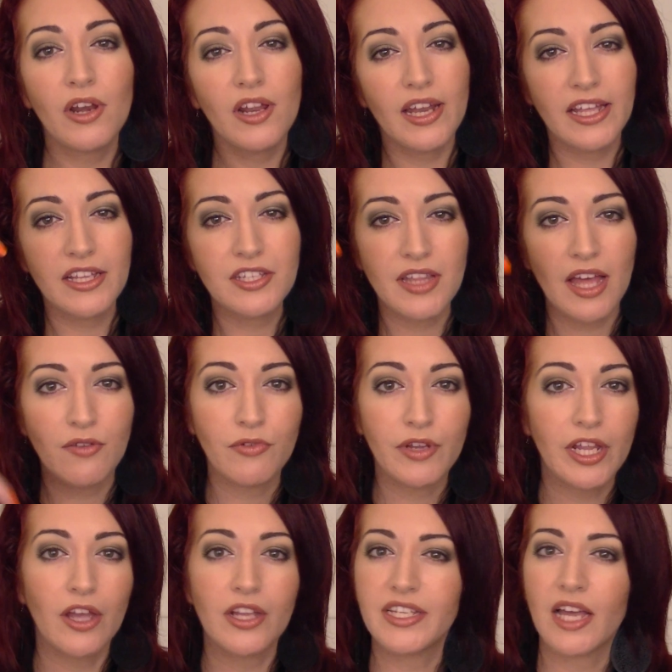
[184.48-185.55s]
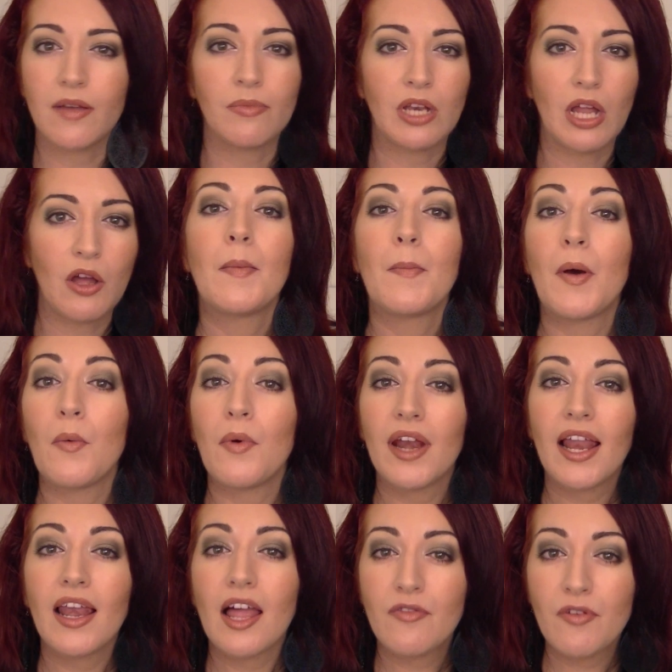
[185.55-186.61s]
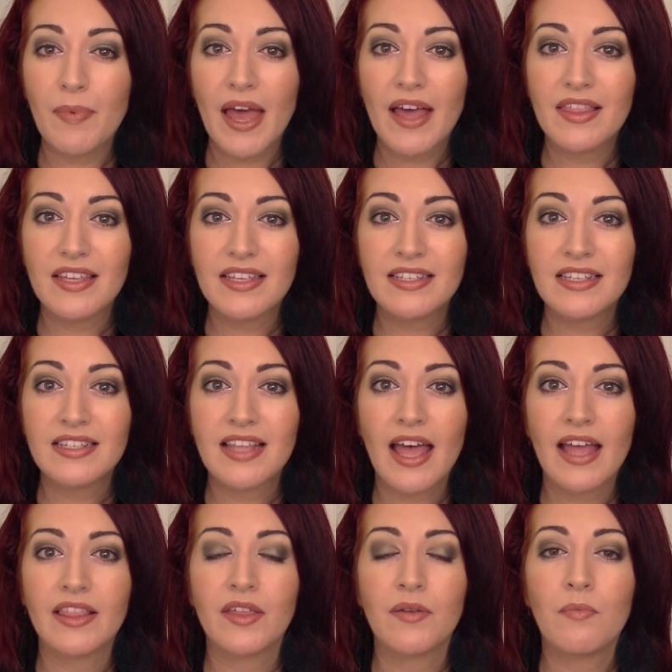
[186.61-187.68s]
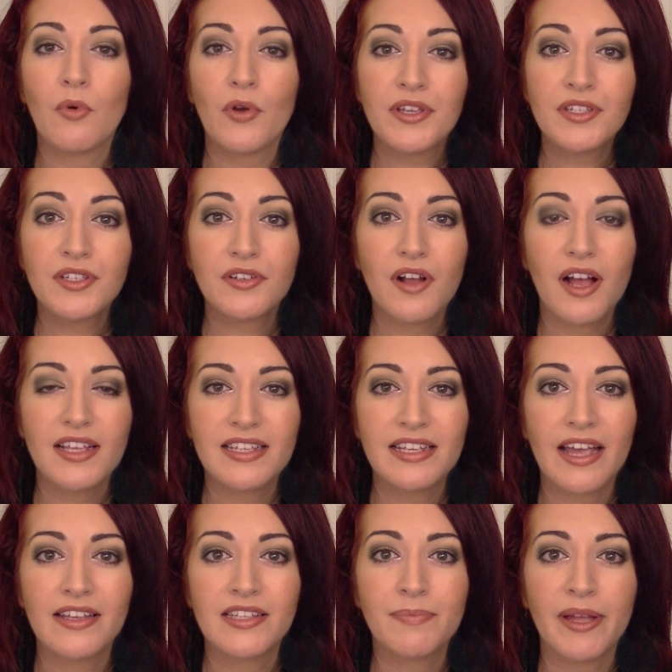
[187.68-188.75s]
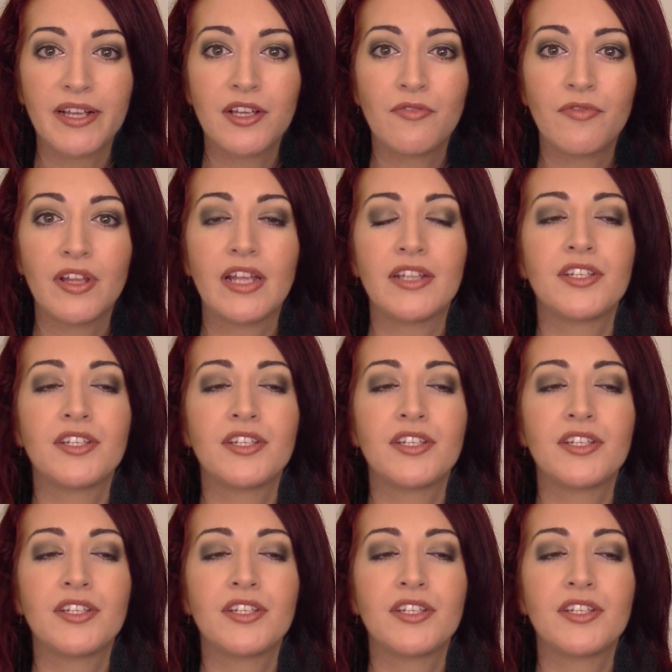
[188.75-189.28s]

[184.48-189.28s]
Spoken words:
put a link to that video down below. But what I love about this is that the moisturizing aspect of it,